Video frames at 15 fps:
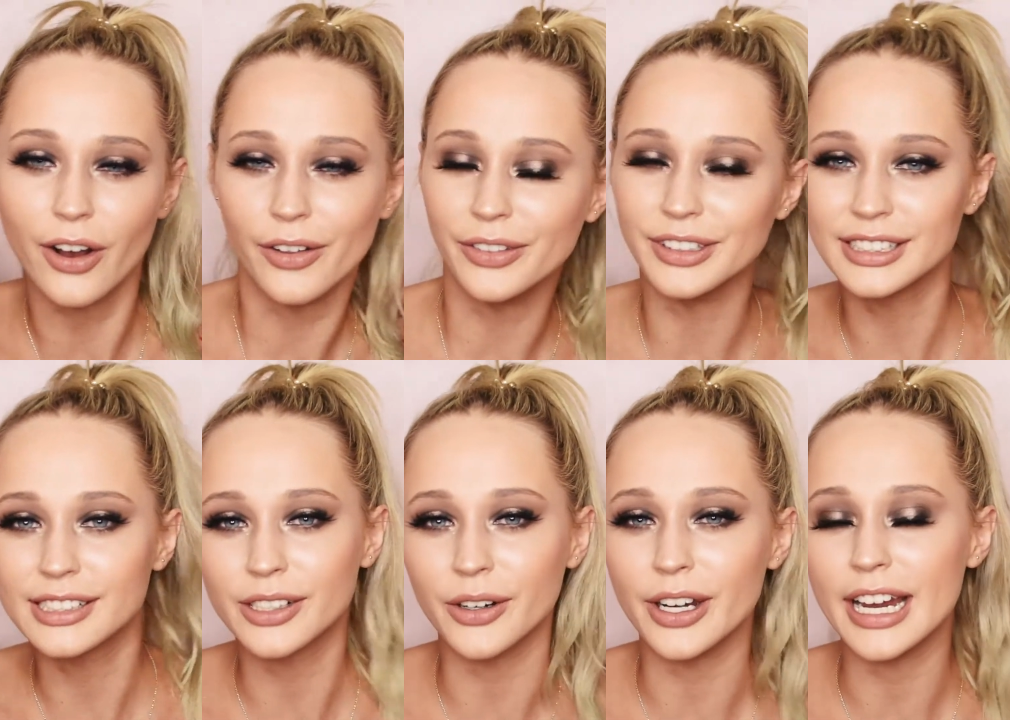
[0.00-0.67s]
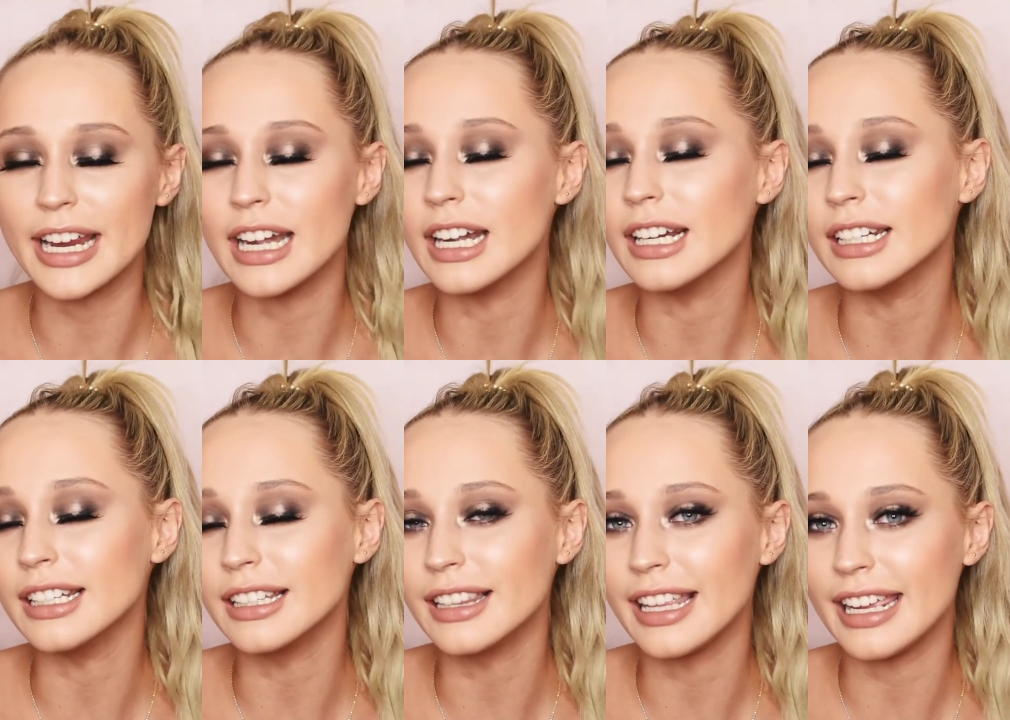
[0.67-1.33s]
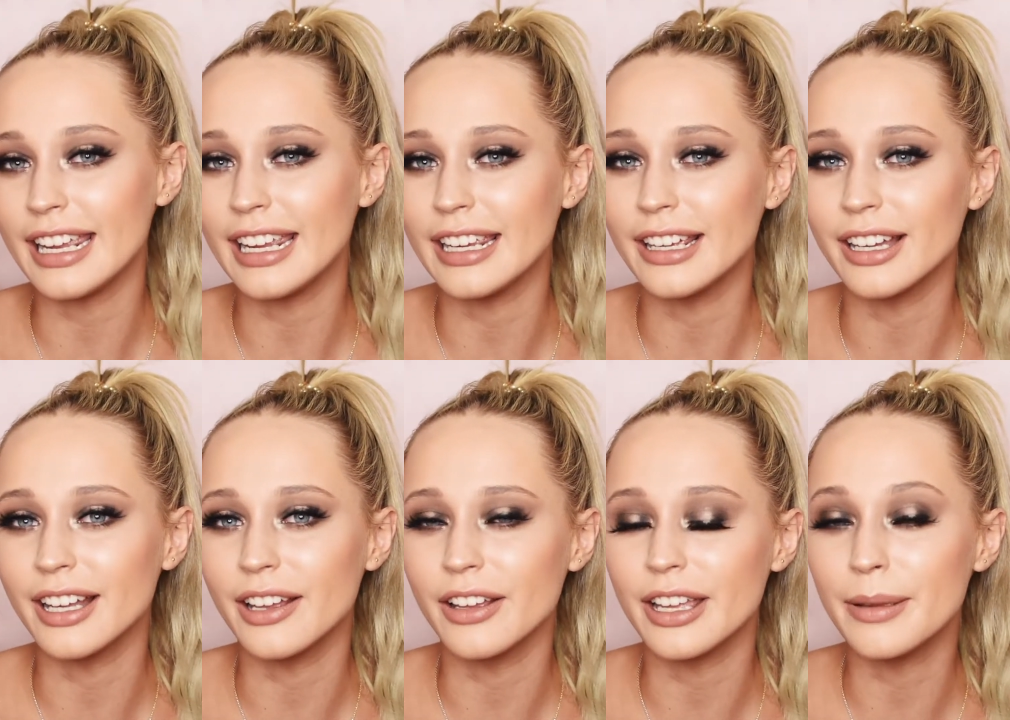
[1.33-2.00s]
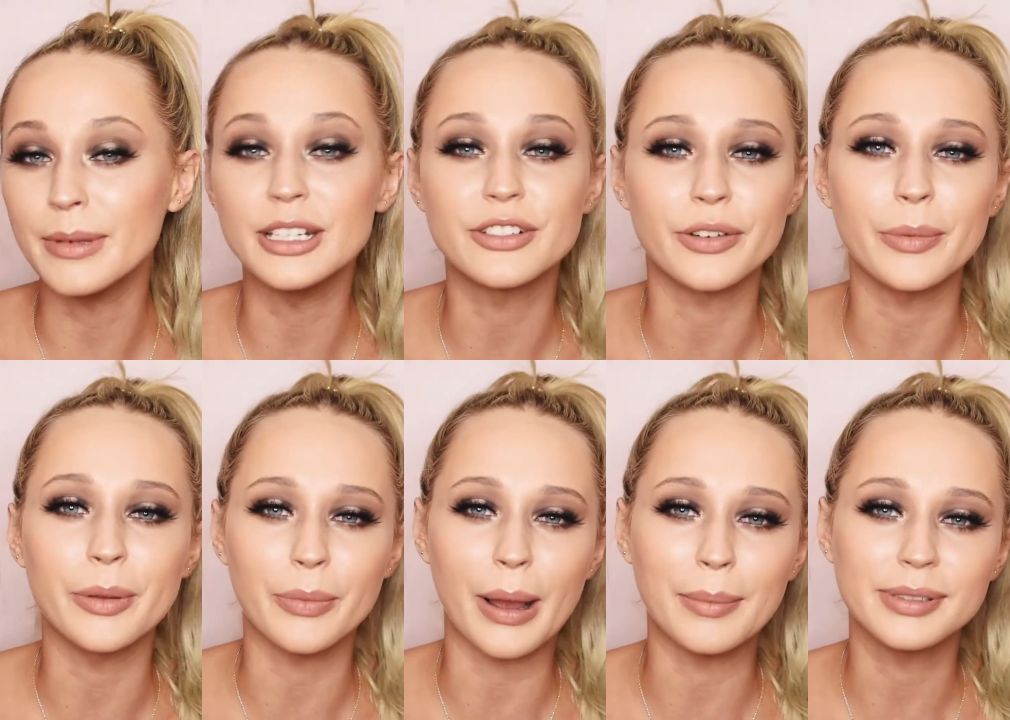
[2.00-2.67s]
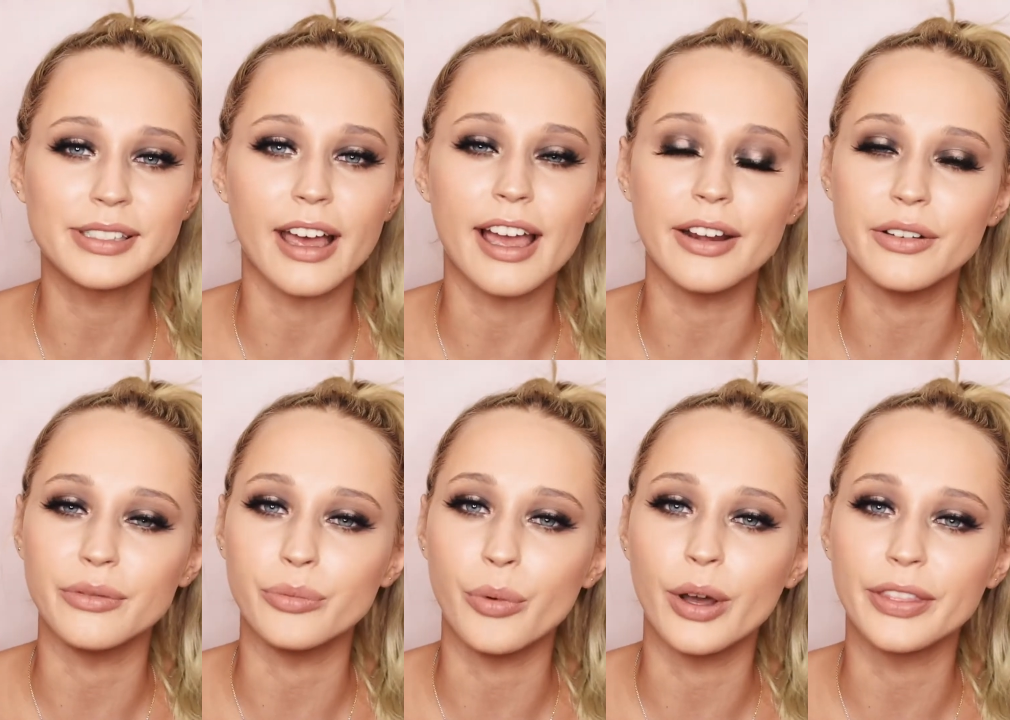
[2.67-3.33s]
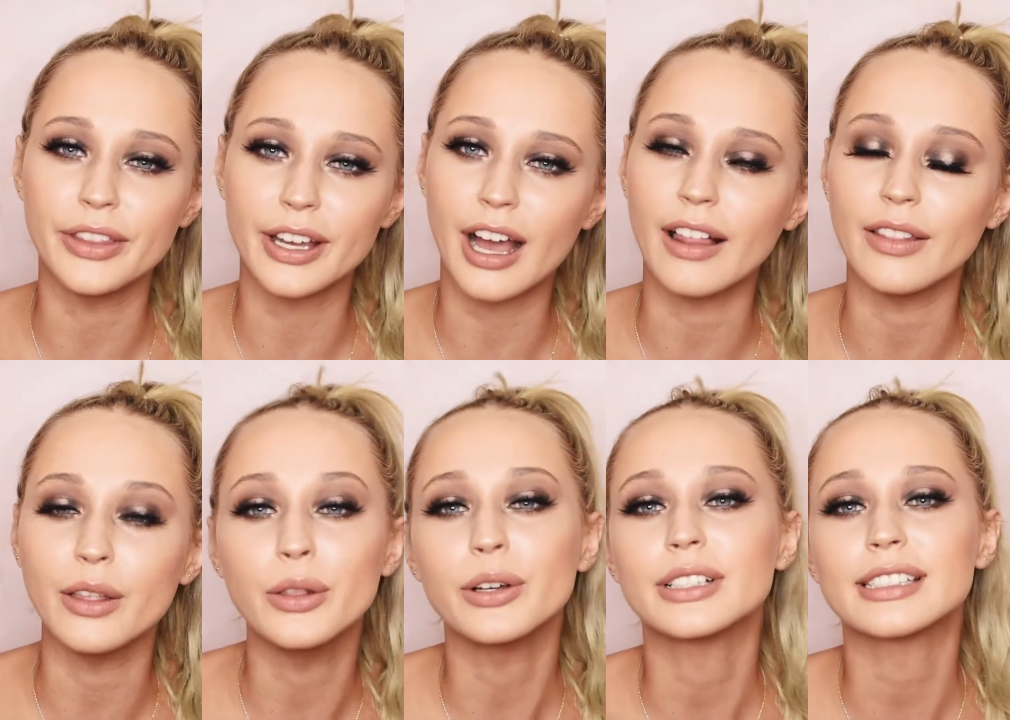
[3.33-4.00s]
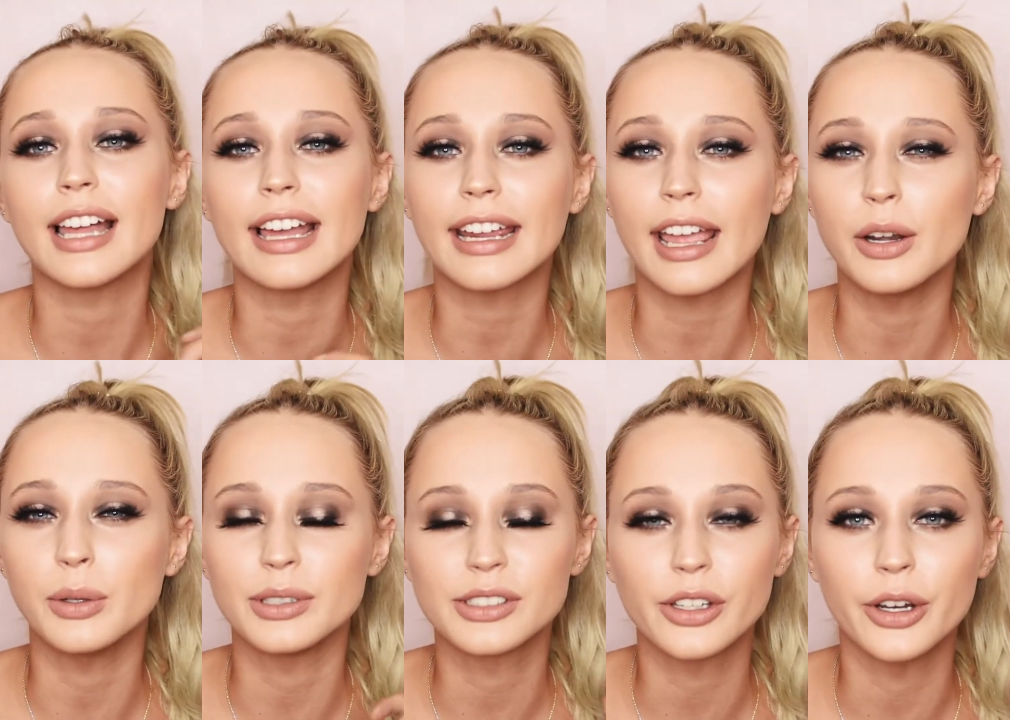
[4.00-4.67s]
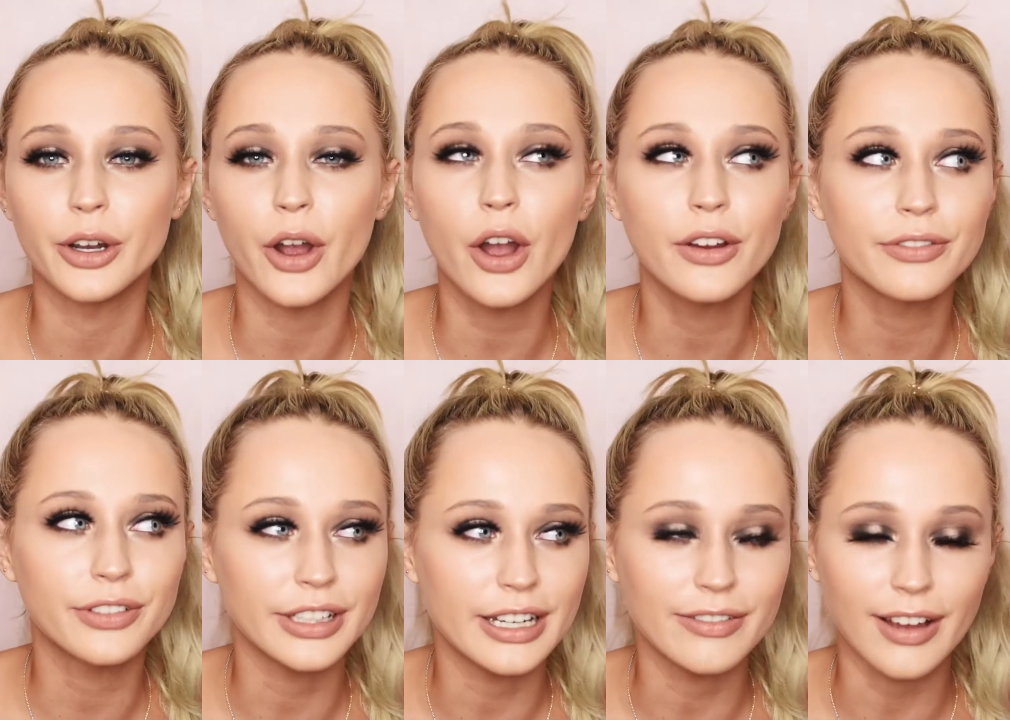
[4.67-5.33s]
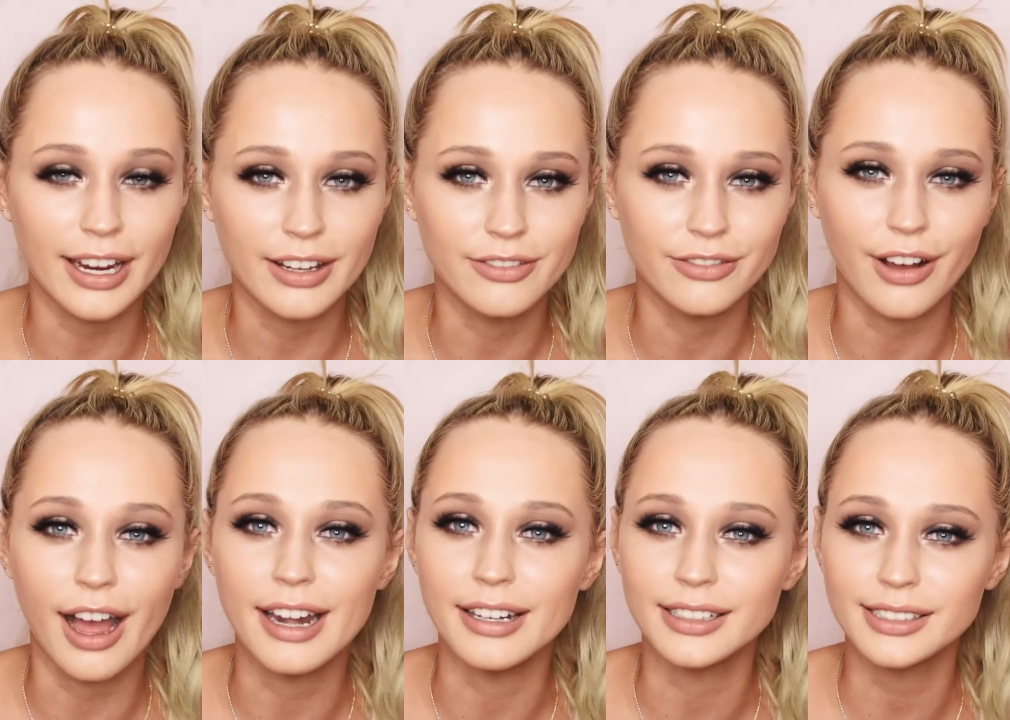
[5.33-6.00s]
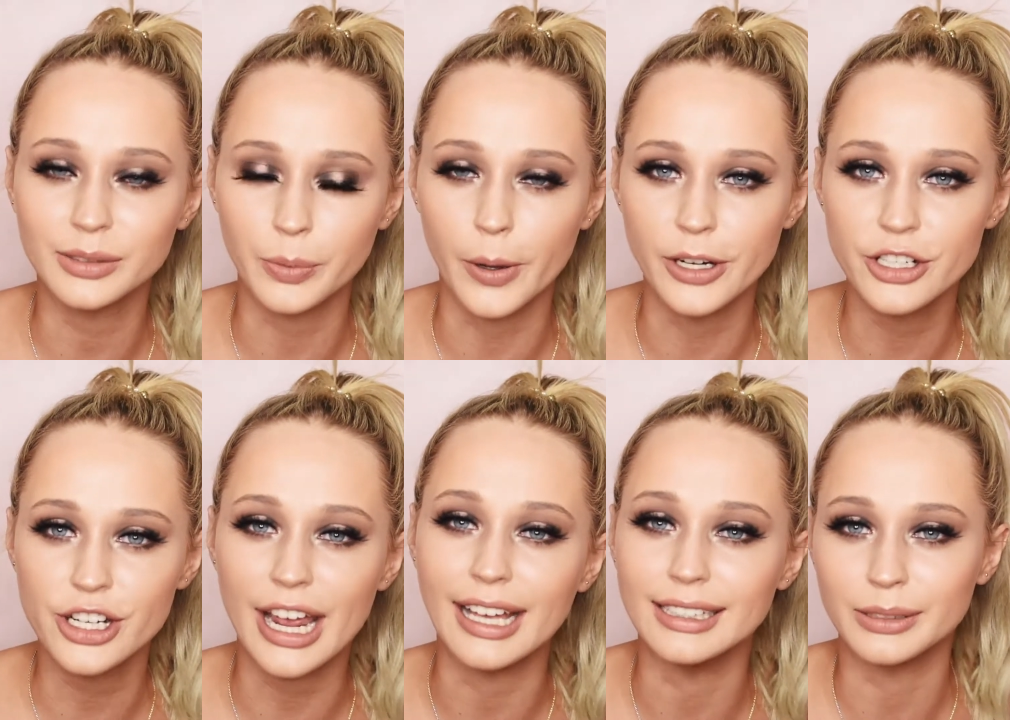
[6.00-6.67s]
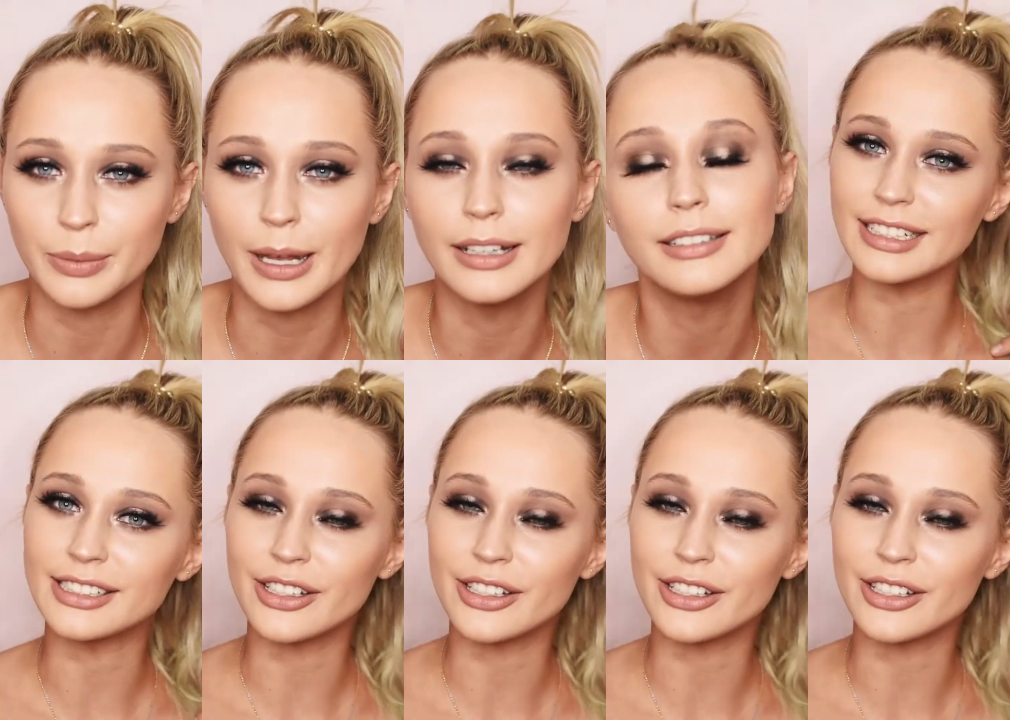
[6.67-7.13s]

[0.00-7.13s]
on the screen the image from the website of what the colour looks like, and also hopefully if I can find a swatch as well,